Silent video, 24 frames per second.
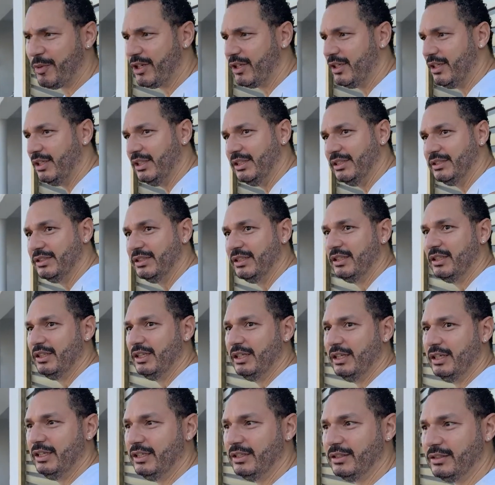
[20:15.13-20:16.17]
Because
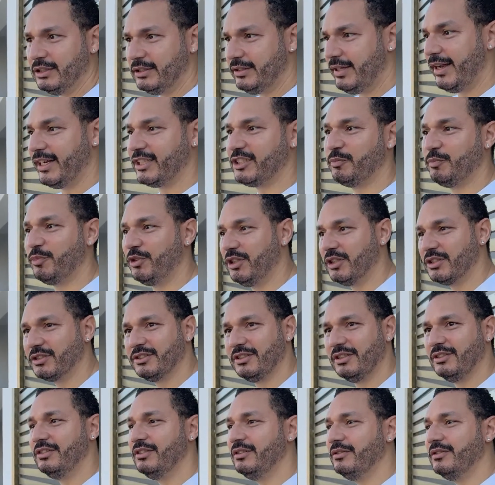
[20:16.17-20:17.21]
the
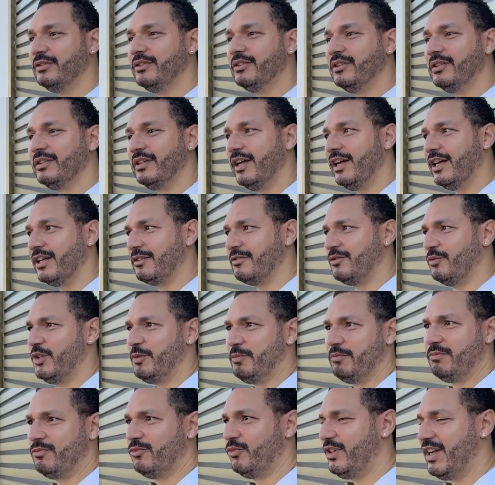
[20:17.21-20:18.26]
textbooks, like
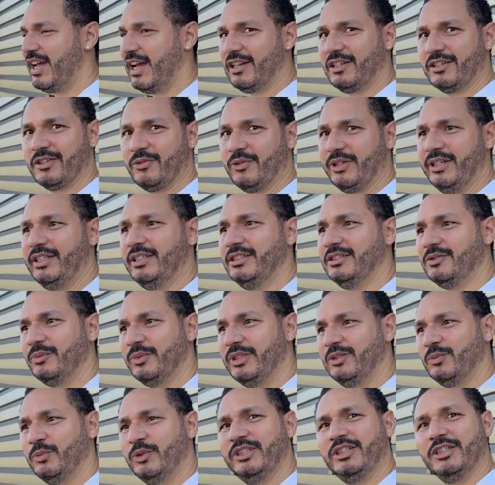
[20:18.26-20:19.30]
we got degrees,
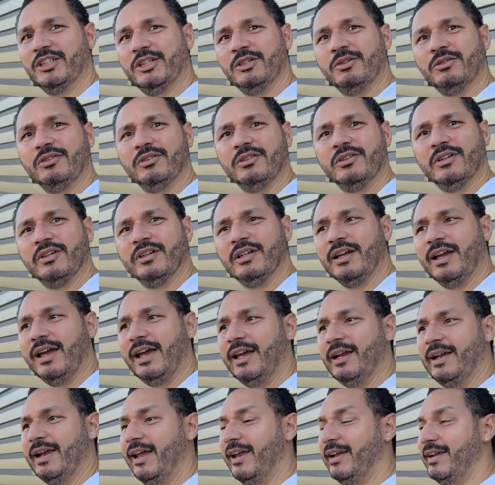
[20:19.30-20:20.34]
we know,
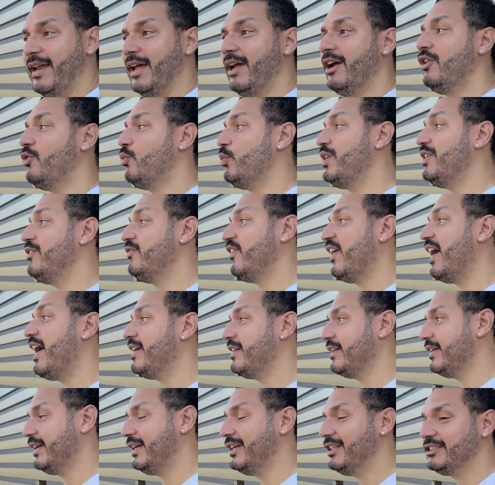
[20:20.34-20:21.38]
and now we
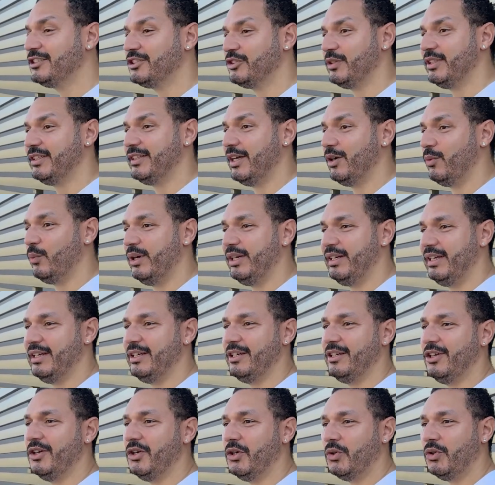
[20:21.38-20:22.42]
find in history that we
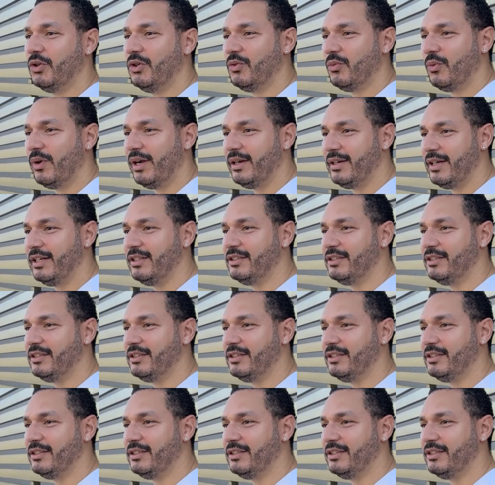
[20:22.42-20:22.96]
didn't know, right?